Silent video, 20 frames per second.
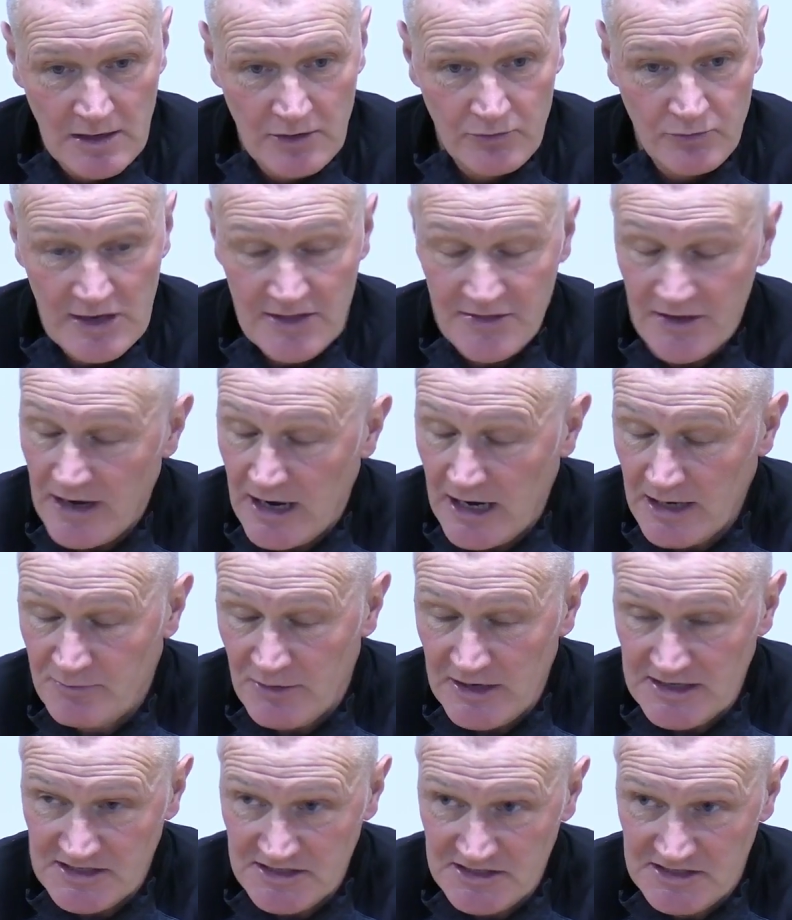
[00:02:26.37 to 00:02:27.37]
Wraith are a high
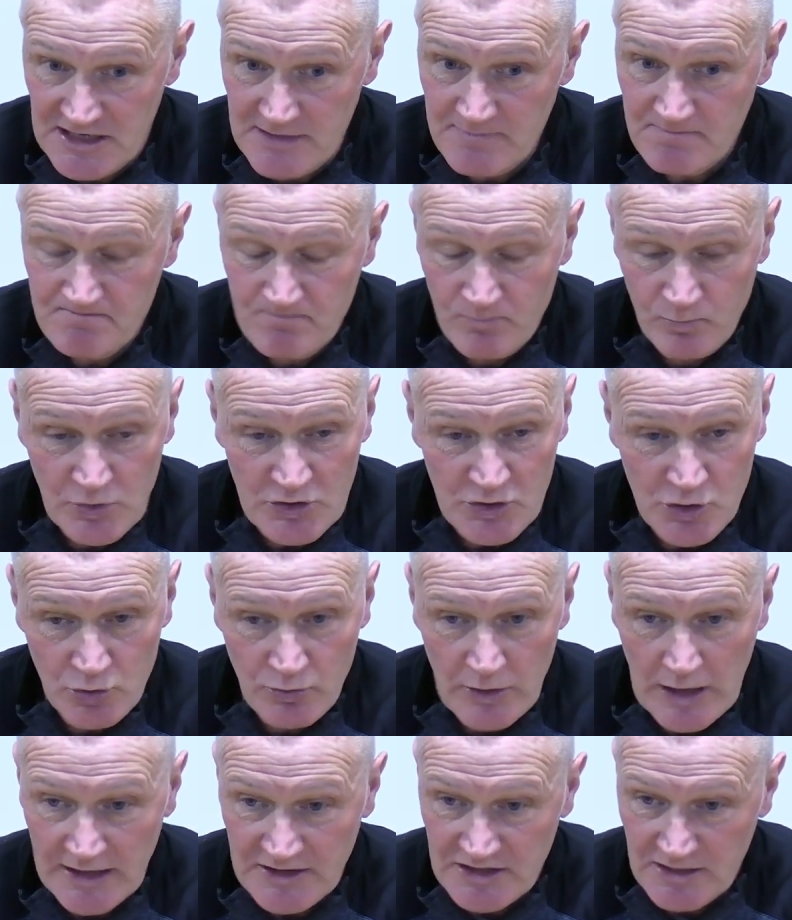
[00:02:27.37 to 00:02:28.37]
pressing team. We knew
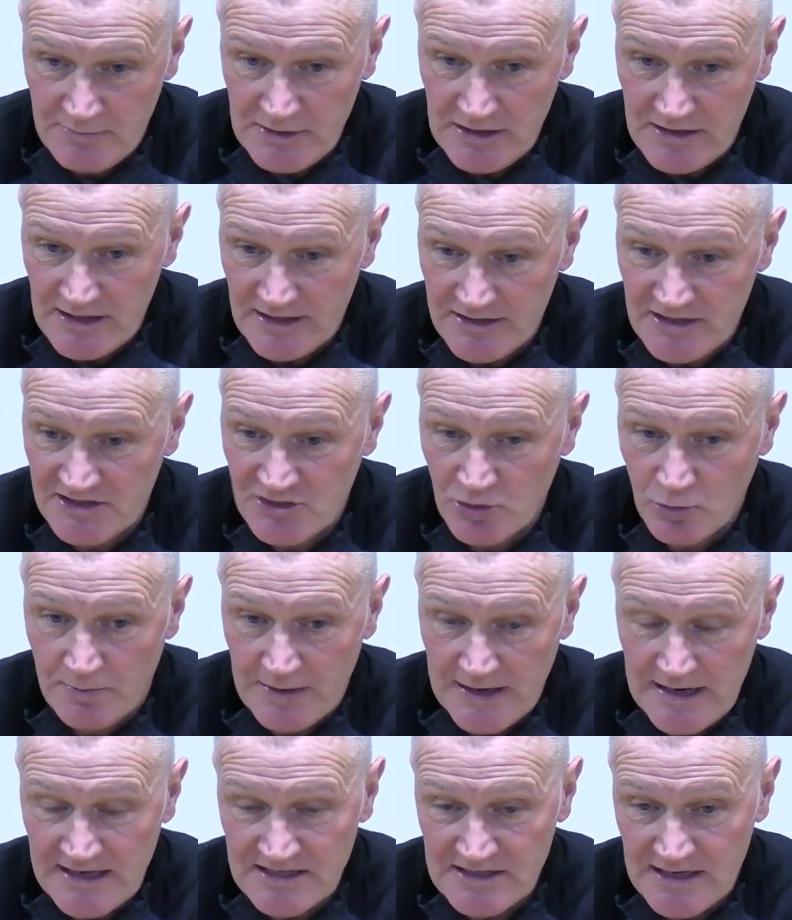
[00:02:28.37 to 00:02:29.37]
we had to beat the initial
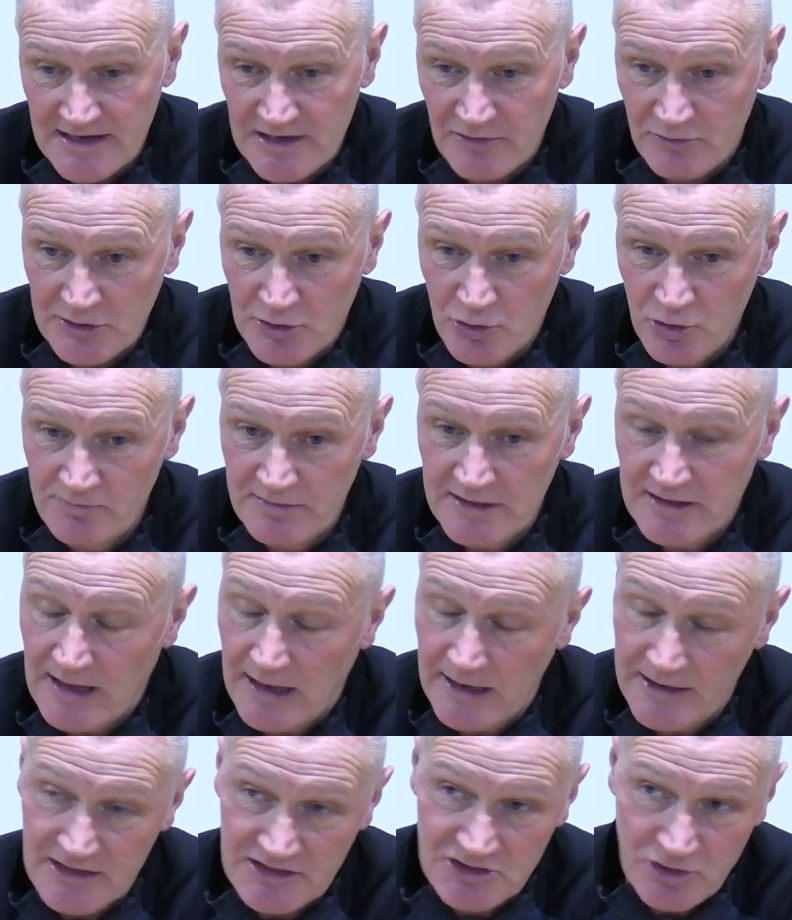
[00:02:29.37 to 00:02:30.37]
press, and if we could beat
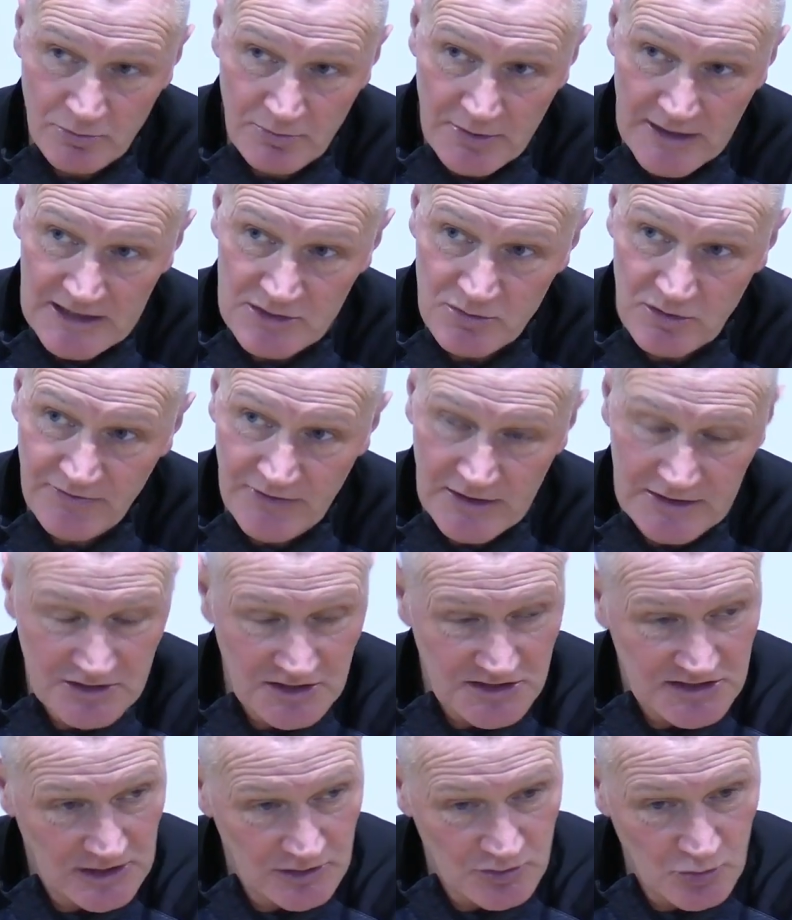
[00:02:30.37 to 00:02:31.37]
that initial press, we'd find
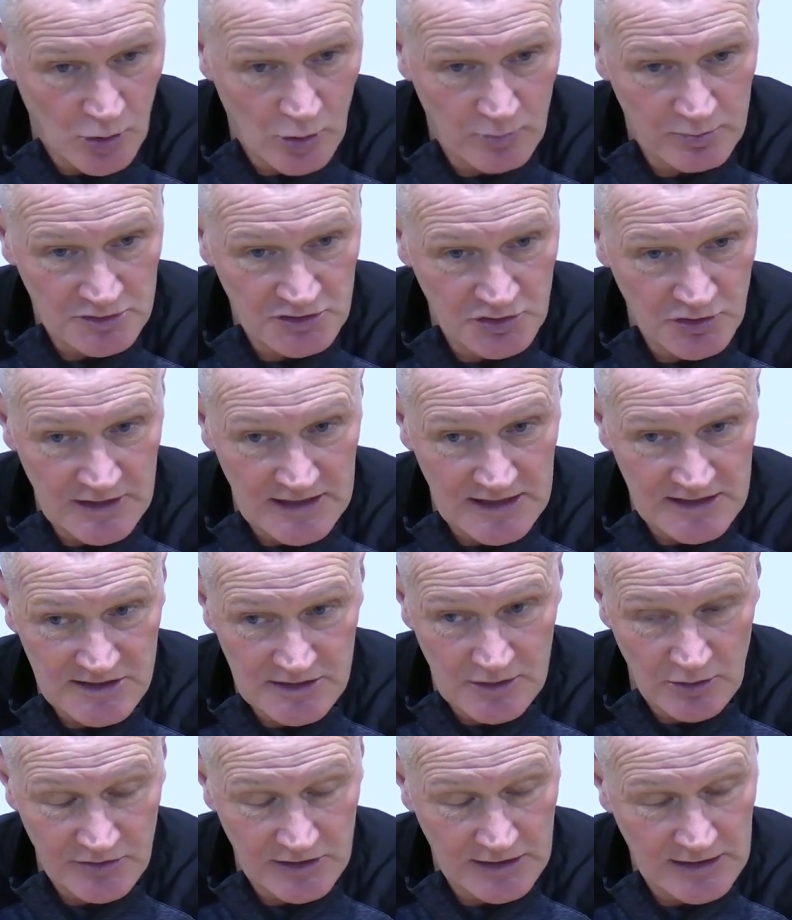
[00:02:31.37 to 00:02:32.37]
ourselves with opportunities
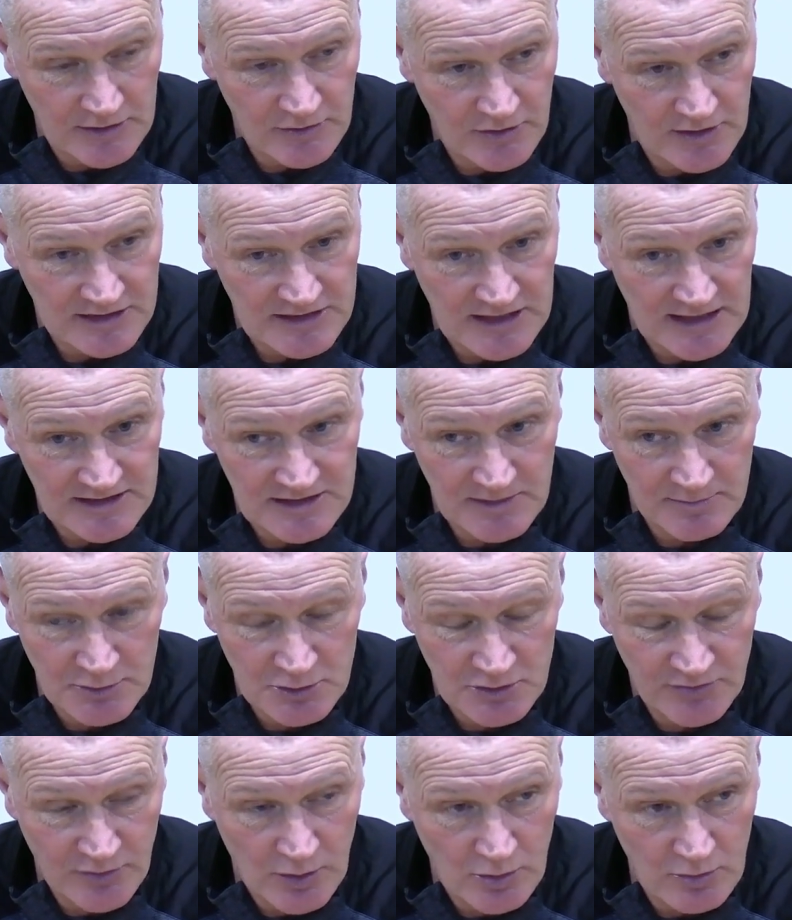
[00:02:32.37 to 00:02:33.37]
on the counter attack to
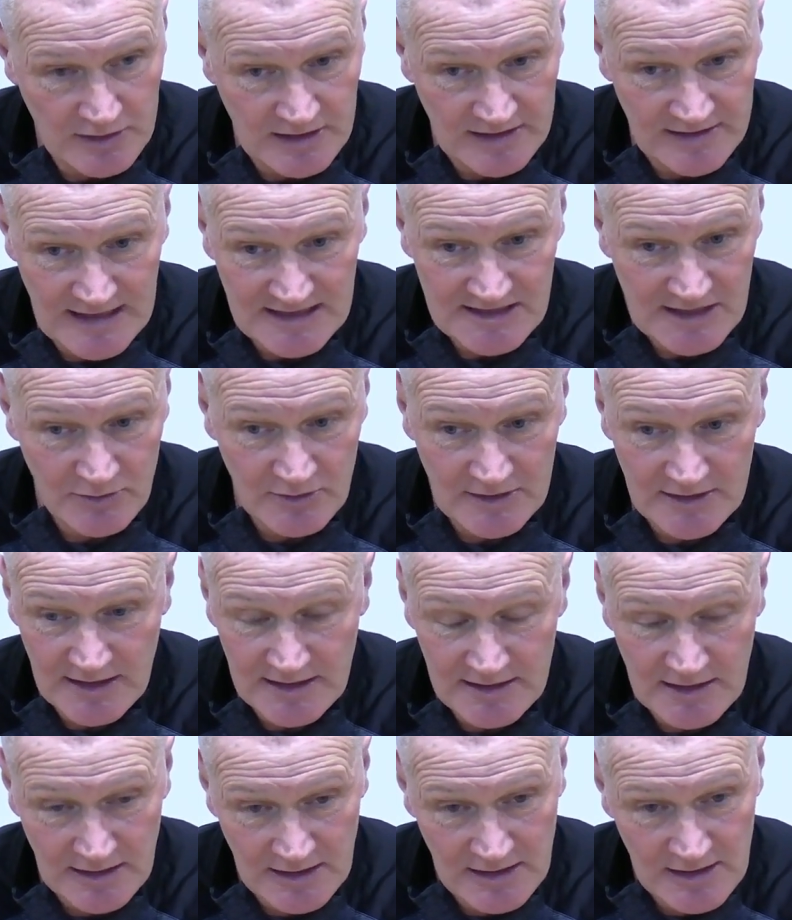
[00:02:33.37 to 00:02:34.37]
push forward, and that's how it
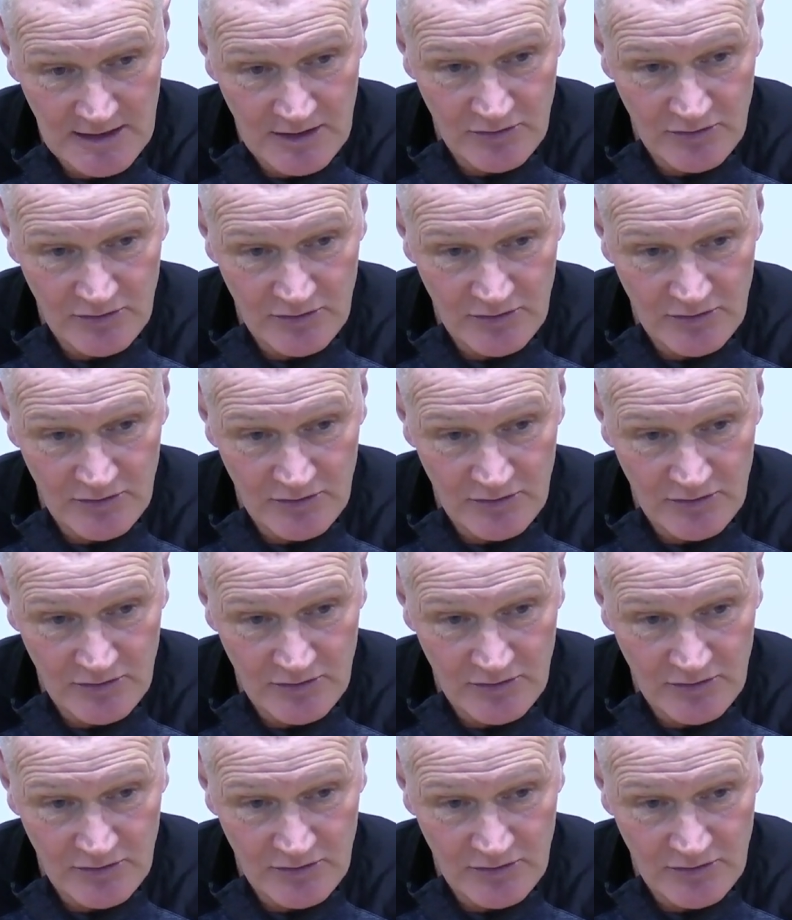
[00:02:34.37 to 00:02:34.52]
did.